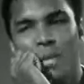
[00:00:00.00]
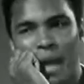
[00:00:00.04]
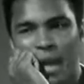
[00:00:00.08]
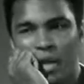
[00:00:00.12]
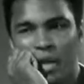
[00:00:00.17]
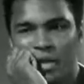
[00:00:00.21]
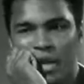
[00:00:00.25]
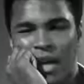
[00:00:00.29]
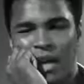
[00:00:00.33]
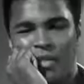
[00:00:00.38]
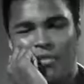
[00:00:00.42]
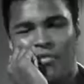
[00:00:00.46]
When I'm
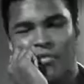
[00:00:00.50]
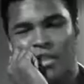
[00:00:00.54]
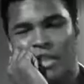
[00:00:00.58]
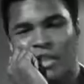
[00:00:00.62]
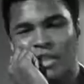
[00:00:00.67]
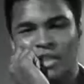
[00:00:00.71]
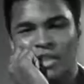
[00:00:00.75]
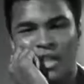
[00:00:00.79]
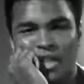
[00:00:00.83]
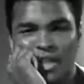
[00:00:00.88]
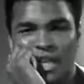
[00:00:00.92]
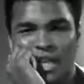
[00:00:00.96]
out, I
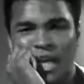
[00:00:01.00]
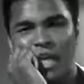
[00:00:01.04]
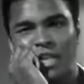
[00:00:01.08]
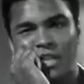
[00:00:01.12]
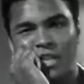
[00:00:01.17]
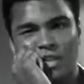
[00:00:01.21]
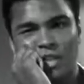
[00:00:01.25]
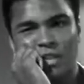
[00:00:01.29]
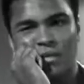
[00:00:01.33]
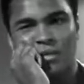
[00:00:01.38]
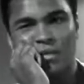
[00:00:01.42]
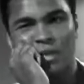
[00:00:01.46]
rest at
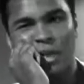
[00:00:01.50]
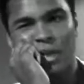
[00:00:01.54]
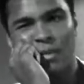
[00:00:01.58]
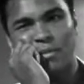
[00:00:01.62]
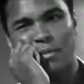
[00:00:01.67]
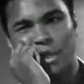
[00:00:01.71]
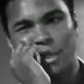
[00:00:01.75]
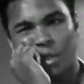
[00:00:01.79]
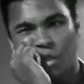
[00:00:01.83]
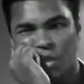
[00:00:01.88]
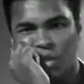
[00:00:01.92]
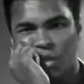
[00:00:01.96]
nights, and when
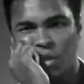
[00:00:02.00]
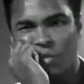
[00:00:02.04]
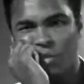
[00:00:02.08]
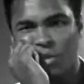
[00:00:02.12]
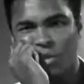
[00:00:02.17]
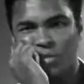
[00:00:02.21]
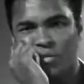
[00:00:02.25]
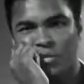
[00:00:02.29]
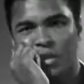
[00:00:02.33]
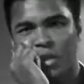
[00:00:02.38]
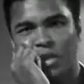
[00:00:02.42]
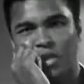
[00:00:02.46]
I'm at home,
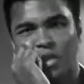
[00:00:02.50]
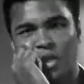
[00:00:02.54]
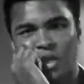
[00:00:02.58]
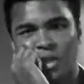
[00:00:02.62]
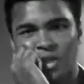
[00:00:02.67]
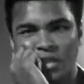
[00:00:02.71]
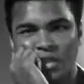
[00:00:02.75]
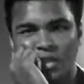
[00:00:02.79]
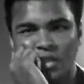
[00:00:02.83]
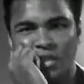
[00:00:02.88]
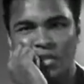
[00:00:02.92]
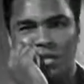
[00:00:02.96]

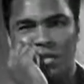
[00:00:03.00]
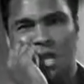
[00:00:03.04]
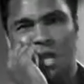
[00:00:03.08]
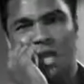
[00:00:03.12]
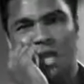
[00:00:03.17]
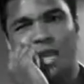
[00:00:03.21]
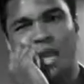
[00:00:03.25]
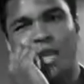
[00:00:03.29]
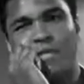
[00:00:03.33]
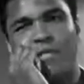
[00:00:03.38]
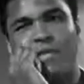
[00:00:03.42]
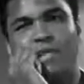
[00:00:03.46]

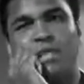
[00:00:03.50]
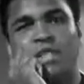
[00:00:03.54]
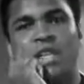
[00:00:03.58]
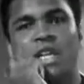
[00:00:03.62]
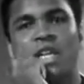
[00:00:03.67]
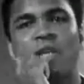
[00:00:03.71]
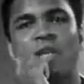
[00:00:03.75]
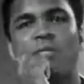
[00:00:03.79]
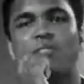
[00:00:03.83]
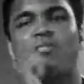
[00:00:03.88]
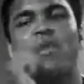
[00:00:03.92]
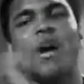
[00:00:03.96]
like they have a
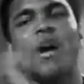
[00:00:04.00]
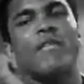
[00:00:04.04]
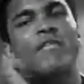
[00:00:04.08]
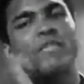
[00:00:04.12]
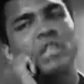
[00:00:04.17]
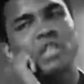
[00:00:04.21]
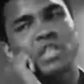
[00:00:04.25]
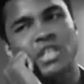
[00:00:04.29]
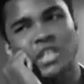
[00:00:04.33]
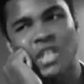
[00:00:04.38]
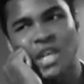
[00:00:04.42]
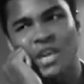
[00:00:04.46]
saying, a
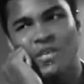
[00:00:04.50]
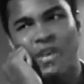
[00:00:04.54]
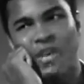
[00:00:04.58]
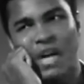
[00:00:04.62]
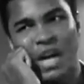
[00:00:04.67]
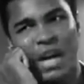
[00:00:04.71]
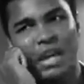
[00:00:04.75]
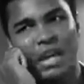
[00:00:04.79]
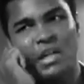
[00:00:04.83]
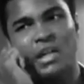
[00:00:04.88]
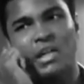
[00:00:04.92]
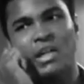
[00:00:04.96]
prophet is never
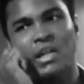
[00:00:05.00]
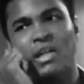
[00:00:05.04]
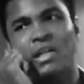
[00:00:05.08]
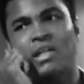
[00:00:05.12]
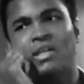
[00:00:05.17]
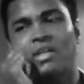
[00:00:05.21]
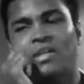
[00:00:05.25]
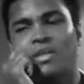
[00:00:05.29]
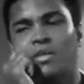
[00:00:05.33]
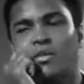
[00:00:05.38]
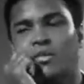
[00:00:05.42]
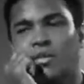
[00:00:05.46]
honored in
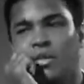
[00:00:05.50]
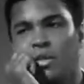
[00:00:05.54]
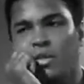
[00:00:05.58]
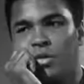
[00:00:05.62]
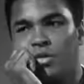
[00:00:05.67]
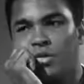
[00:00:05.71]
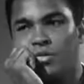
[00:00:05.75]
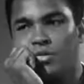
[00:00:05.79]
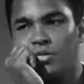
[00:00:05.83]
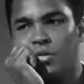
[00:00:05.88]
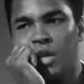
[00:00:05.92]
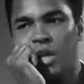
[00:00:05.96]
his own
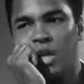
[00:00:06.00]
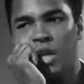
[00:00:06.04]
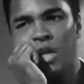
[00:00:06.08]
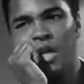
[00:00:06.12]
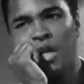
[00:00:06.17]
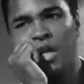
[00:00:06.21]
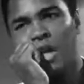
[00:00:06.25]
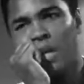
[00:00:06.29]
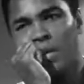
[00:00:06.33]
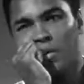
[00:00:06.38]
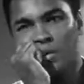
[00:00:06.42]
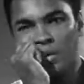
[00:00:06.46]
home.
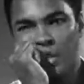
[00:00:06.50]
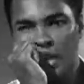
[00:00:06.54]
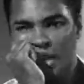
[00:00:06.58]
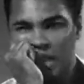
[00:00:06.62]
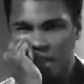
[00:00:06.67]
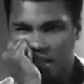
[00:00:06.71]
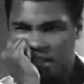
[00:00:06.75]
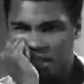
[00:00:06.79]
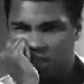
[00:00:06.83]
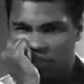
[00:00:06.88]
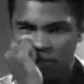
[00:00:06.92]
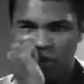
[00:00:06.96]
Like when I
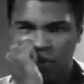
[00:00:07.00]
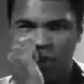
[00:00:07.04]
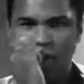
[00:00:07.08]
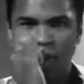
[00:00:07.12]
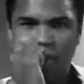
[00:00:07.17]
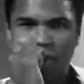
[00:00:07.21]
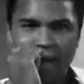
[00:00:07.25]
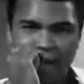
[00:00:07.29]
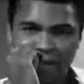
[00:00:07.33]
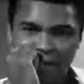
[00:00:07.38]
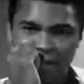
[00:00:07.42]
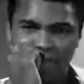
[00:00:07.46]
leave
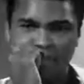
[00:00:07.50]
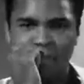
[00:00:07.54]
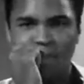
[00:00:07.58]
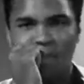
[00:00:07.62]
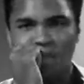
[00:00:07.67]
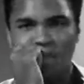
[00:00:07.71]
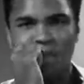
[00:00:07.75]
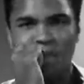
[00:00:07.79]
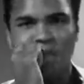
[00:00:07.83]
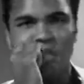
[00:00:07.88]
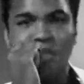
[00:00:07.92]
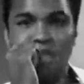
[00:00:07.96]
home, I
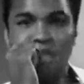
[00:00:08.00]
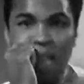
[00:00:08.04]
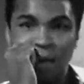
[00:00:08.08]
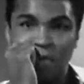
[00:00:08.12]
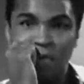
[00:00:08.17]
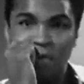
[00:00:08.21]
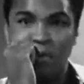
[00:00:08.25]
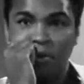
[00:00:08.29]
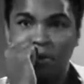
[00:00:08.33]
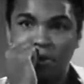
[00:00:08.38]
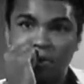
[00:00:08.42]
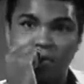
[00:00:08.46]
expect this,
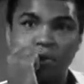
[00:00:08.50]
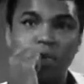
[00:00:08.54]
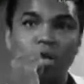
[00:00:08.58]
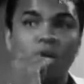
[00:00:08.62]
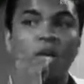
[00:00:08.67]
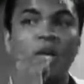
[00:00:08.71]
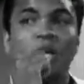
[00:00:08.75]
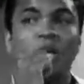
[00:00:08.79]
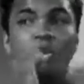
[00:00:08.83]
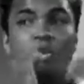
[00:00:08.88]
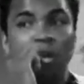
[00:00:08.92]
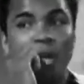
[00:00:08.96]
I'm new.